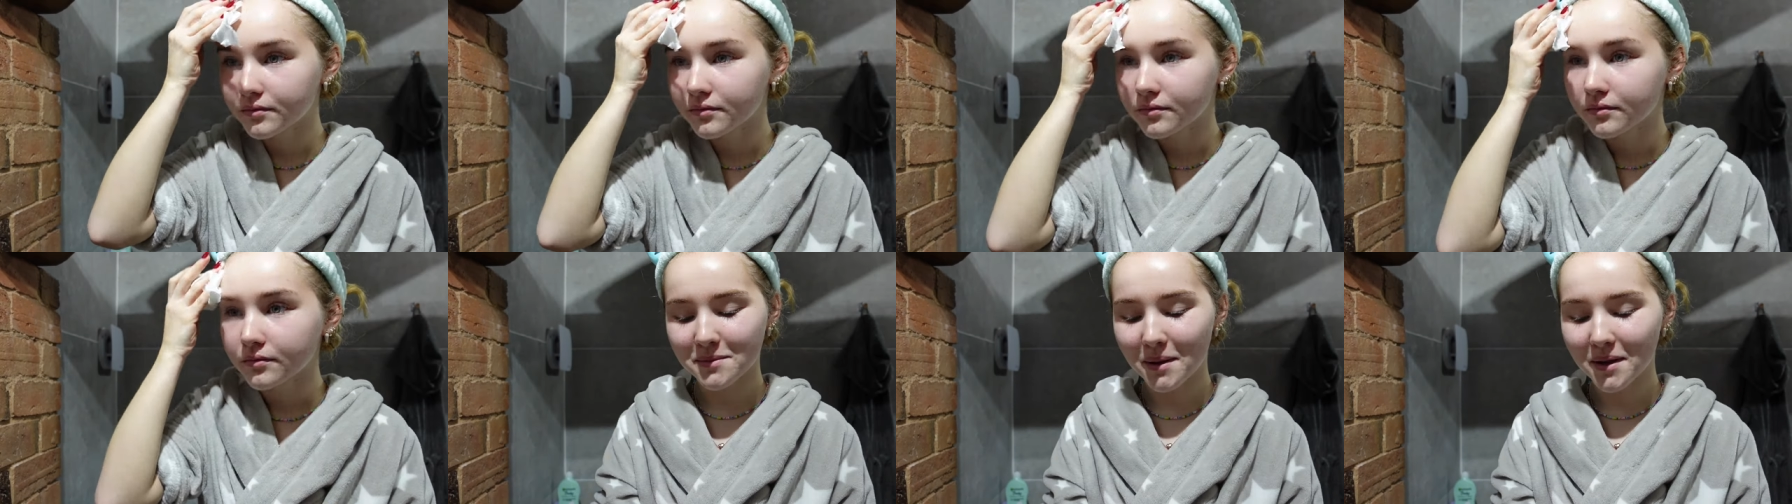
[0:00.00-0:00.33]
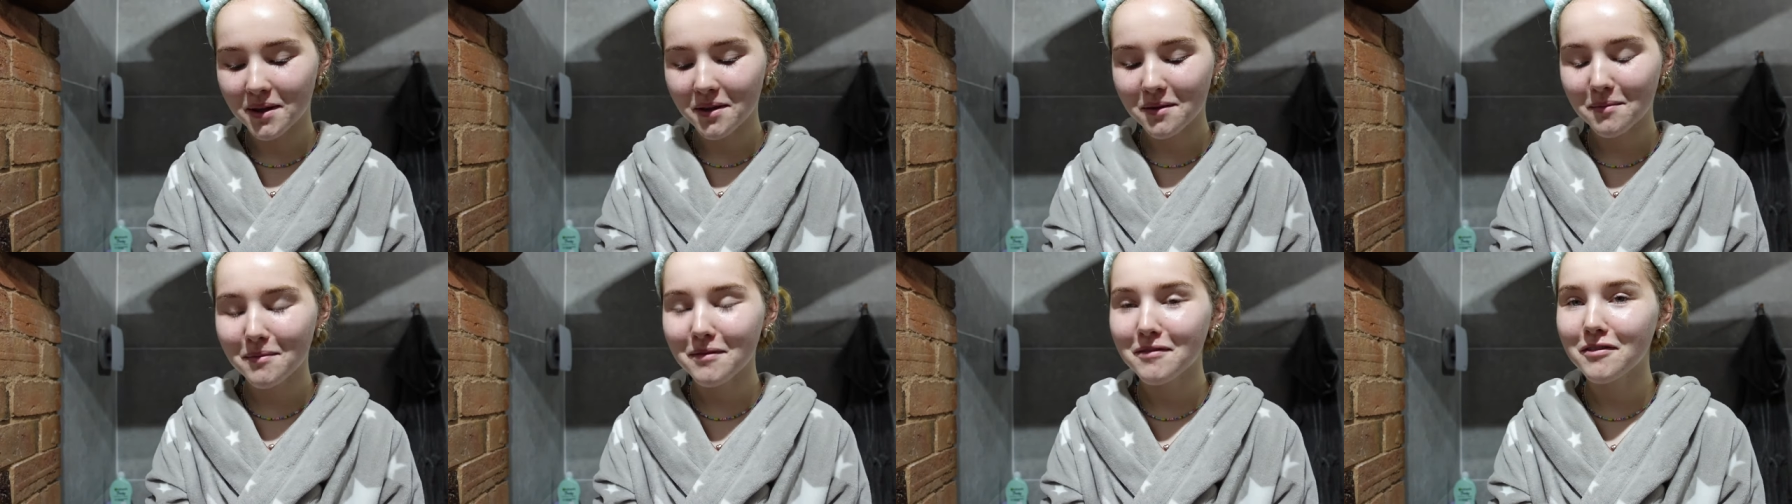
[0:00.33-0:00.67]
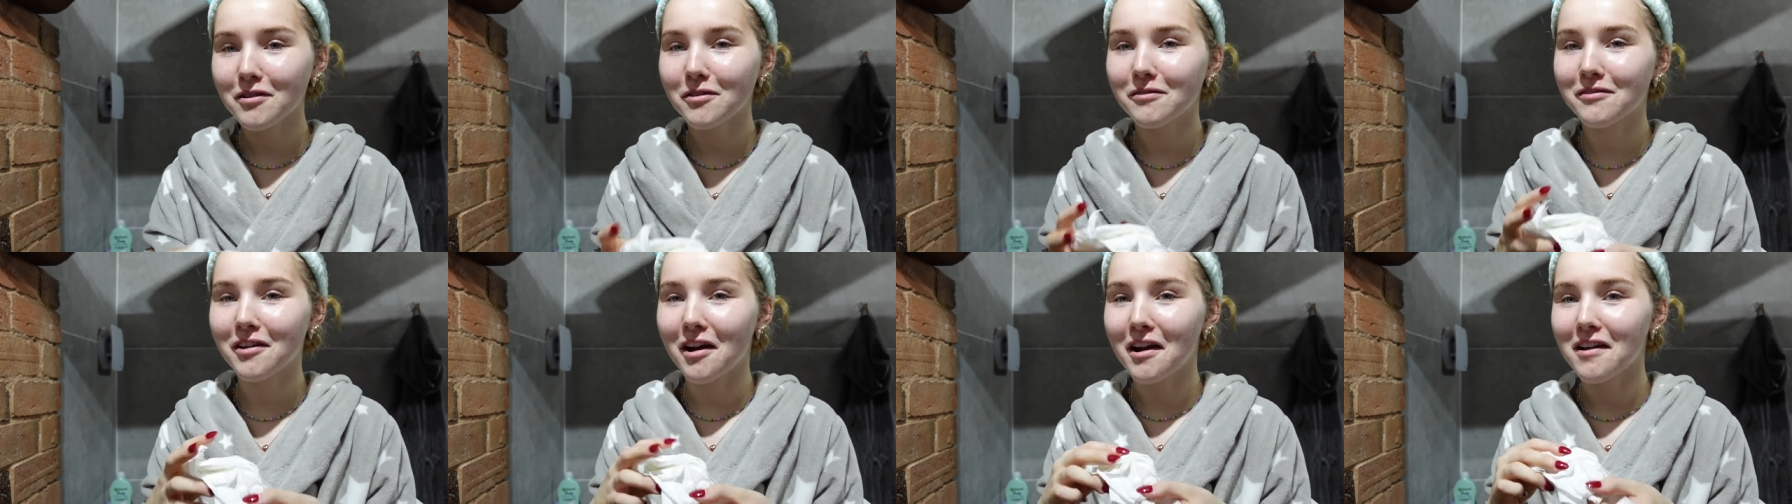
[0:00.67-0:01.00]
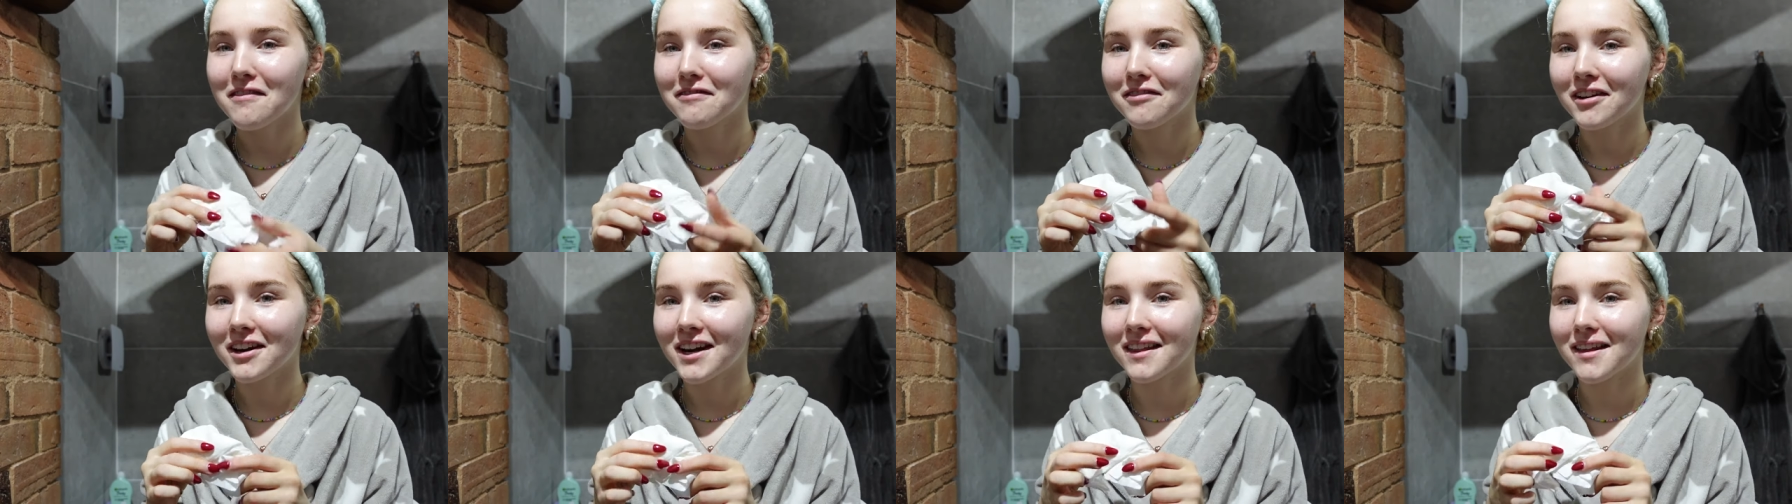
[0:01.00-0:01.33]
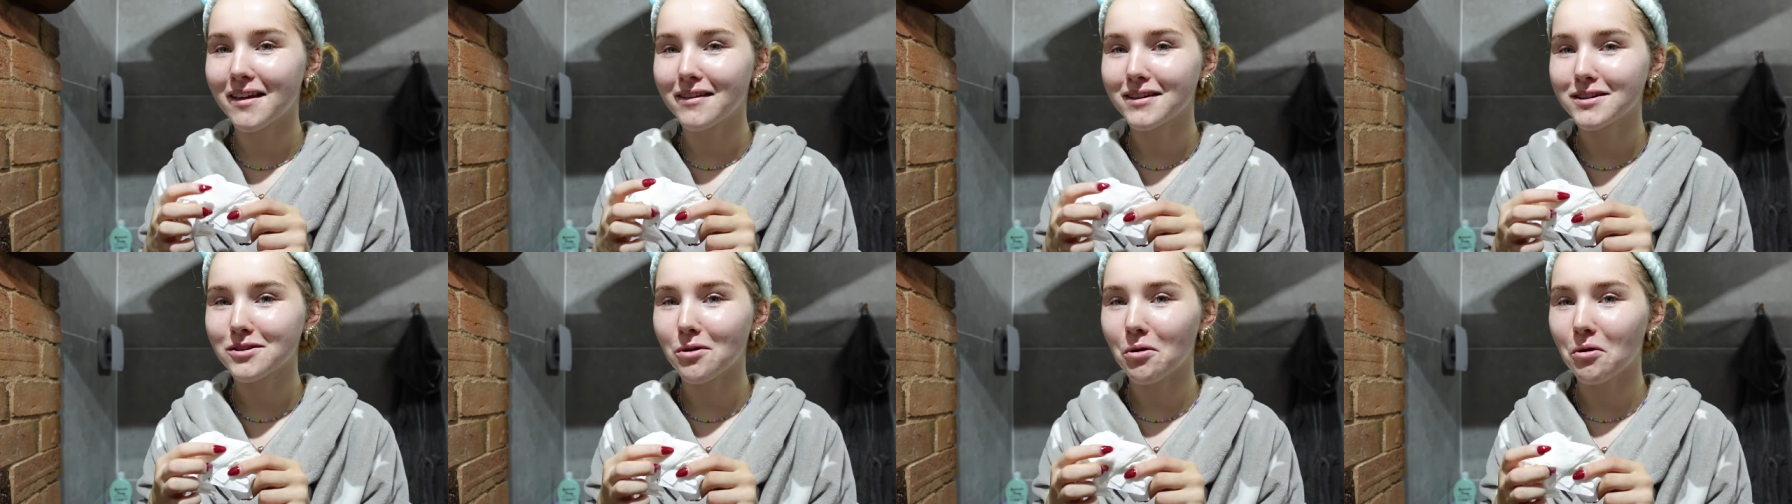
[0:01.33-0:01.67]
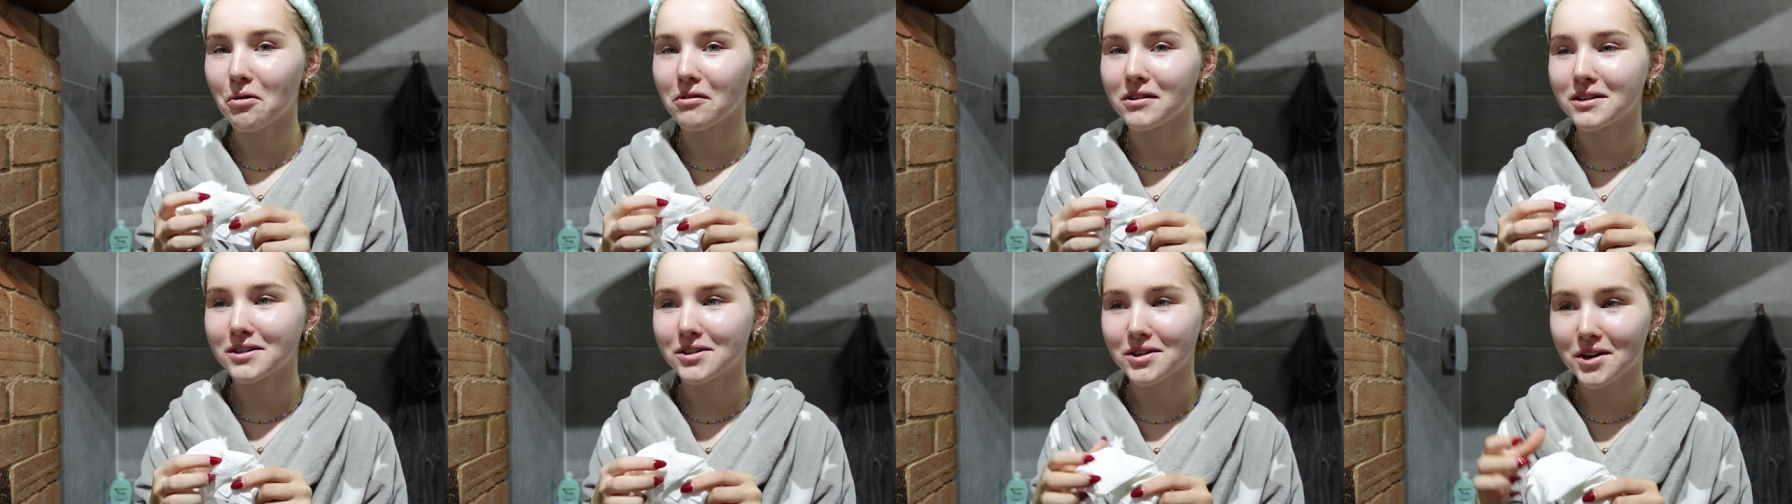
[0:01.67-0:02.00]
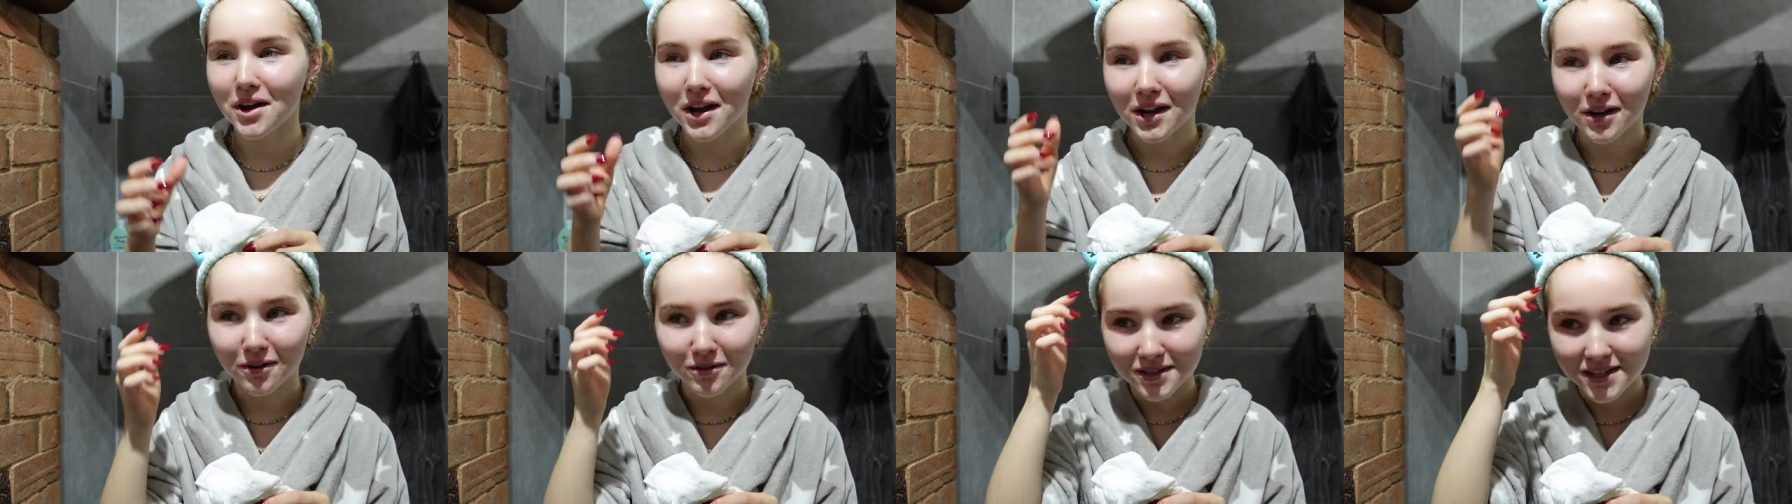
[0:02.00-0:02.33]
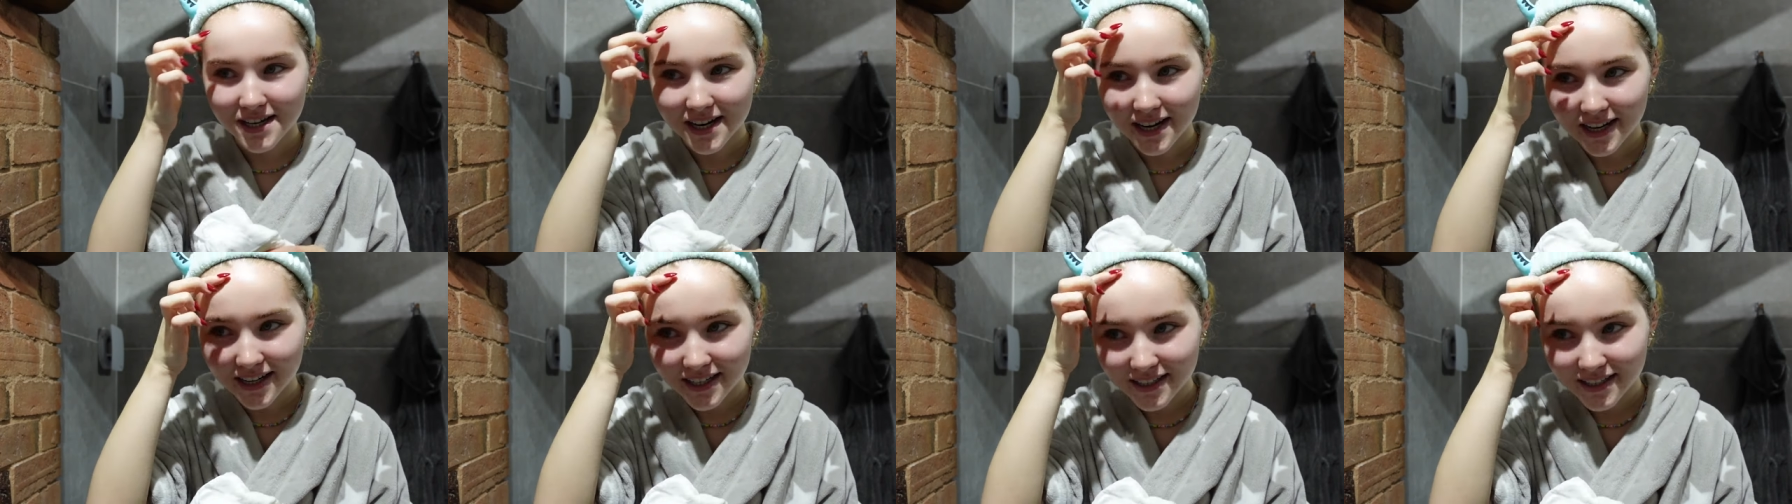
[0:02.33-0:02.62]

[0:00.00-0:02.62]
It's making me feel very funny that there's orange going on here,